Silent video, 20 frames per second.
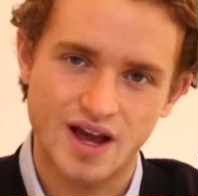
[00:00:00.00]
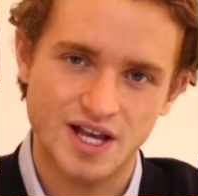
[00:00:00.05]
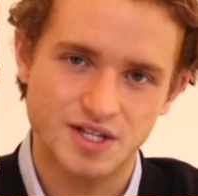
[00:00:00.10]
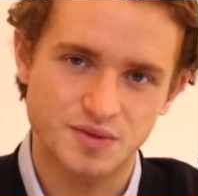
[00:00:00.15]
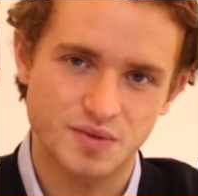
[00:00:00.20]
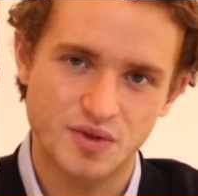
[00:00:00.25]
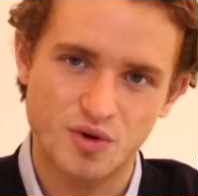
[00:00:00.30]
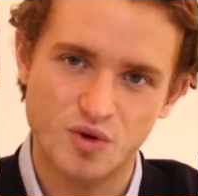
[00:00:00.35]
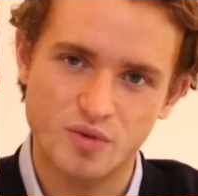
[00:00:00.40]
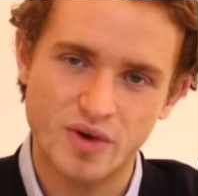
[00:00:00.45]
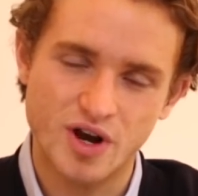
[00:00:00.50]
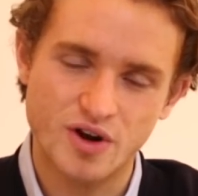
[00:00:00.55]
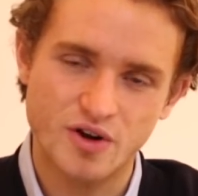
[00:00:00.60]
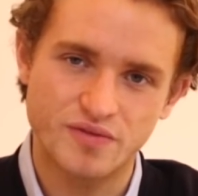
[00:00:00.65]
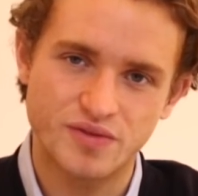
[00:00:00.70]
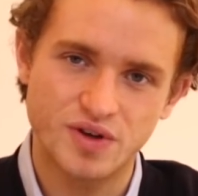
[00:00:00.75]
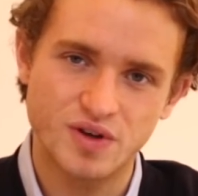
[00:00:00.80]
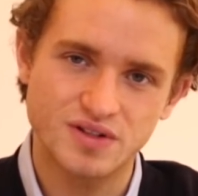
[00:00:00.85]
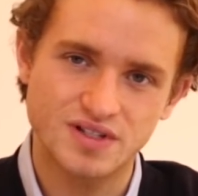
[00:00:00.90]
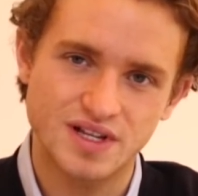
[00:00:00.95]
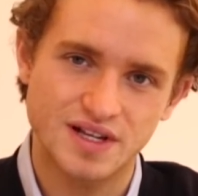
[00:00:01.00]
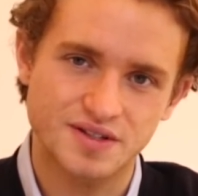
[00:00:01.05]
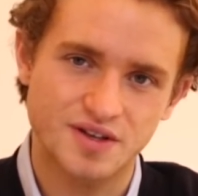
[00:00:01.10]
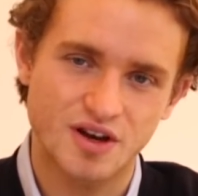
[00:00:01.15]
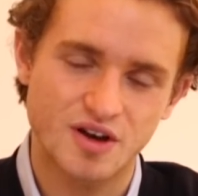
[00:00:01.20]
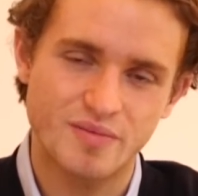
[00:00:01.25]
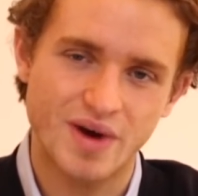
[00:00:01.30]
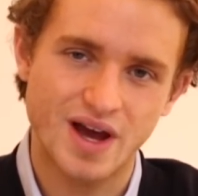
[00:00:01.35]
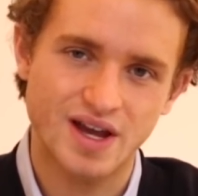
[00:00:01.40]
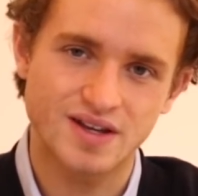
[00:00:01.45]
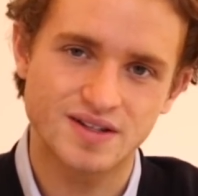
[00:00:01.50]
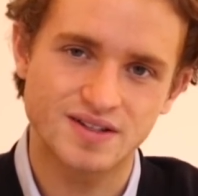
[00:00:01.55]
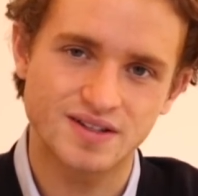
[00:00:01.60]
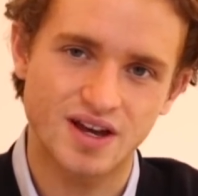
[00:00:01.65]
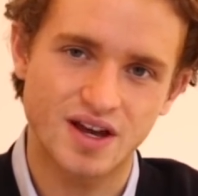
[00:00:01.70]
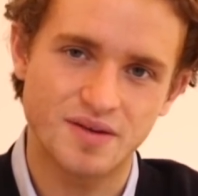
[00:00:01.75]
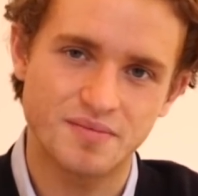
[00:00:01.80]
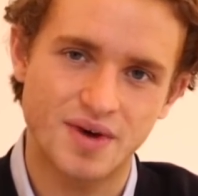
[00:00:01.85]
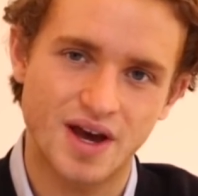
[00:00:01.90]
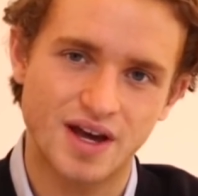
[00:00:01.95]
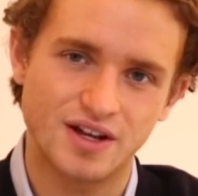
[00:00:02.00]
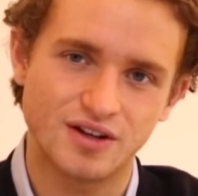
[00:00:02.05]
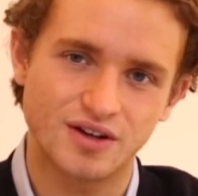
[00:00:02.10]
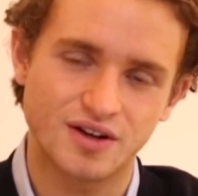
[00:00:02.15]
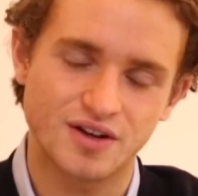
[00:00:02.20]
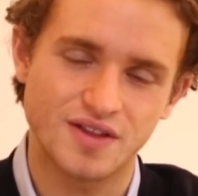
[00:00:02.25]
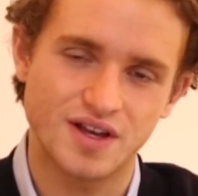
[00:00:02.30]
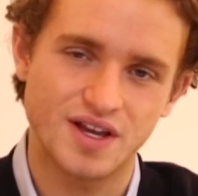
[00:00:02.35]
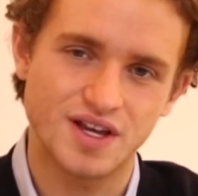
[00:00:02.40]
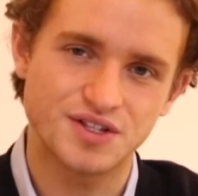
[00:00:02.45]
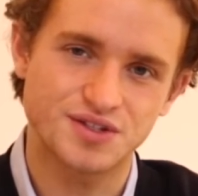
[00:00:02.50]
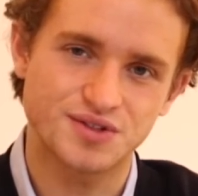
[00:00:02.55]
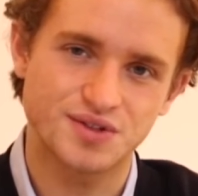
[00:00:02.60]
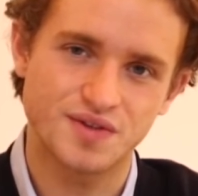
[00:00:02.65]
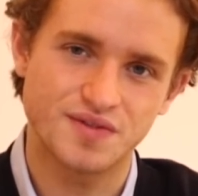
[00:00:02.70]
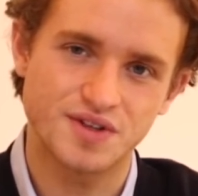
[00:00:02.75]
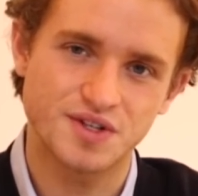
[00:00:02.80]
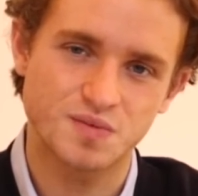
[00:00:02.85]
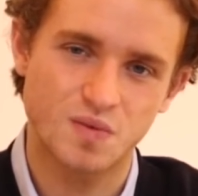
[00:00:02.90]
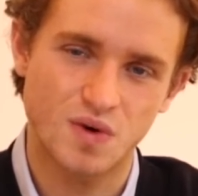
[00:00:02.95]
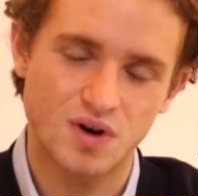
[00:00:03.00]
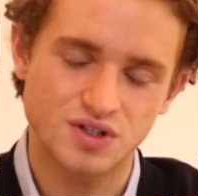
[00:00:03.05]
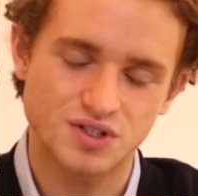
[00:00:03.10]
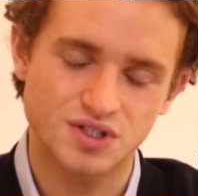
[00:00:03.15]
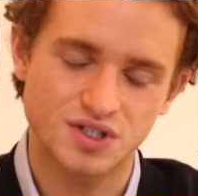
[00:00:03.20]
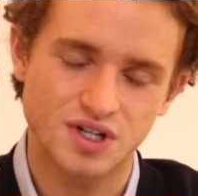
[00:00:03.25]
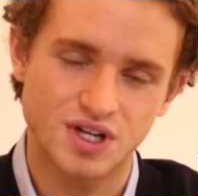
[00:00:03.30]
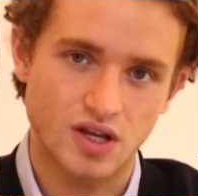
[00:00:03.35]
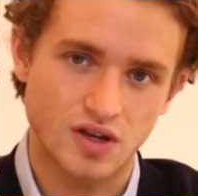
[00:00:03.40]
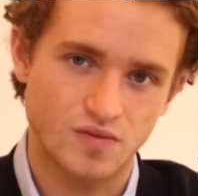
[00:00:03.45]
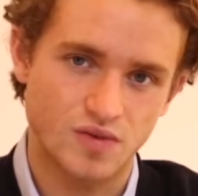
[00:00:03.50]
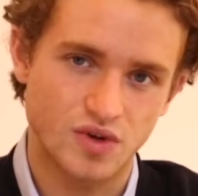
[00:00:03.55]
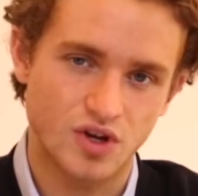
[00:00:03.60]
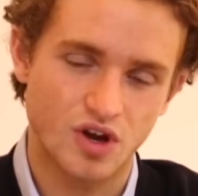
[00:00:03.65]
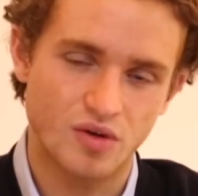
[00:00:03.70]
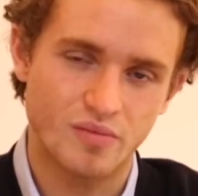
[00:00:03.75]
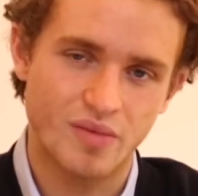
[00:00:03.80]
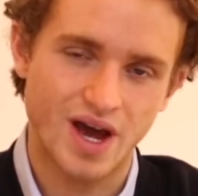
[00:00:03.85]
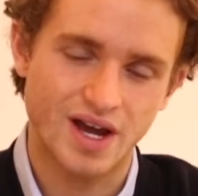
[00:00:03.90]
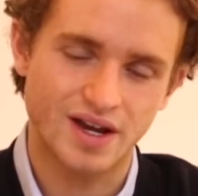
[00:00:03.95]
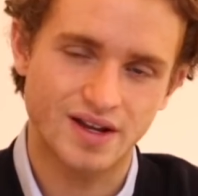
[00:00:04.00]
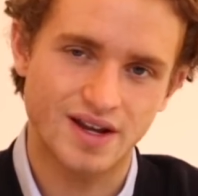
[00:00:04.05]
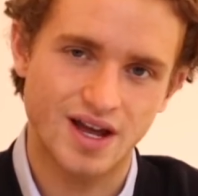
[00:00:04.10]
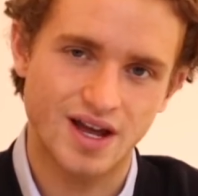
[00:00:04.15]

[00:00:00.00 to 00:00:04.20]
As with all my reviews, let's go back in time and look at the history of this watch. If we go back